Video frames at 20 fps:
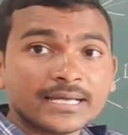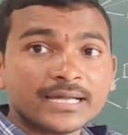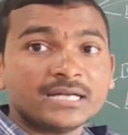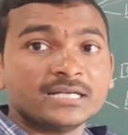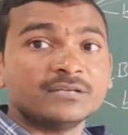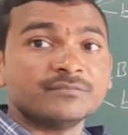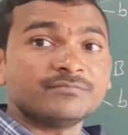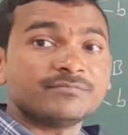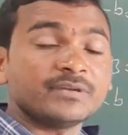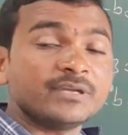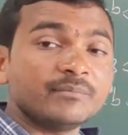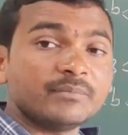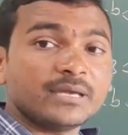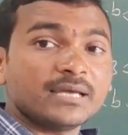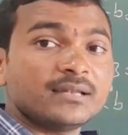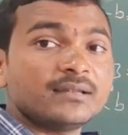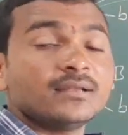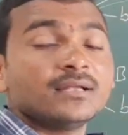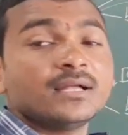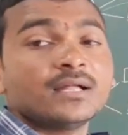and the
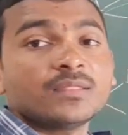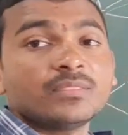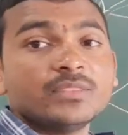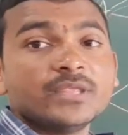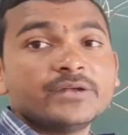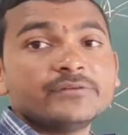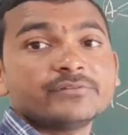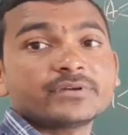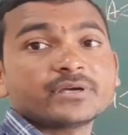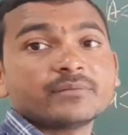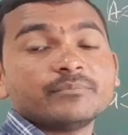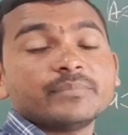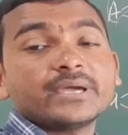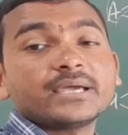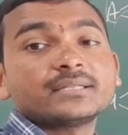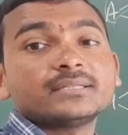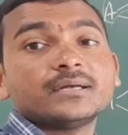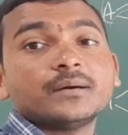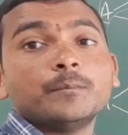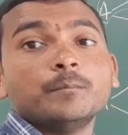female, then we can
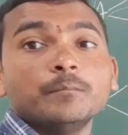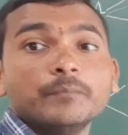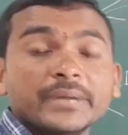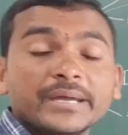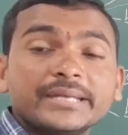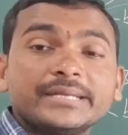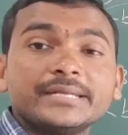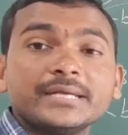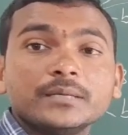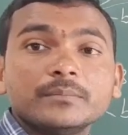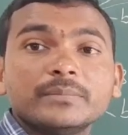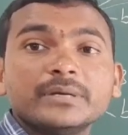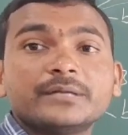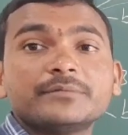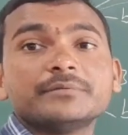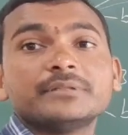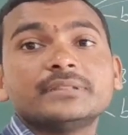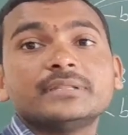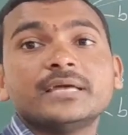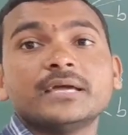make the mating
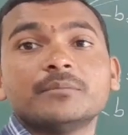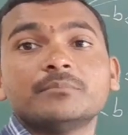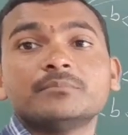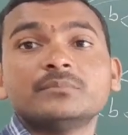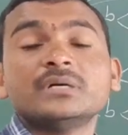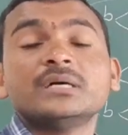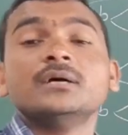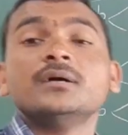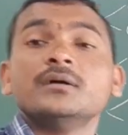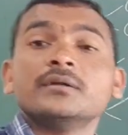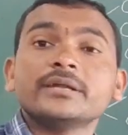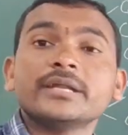between them.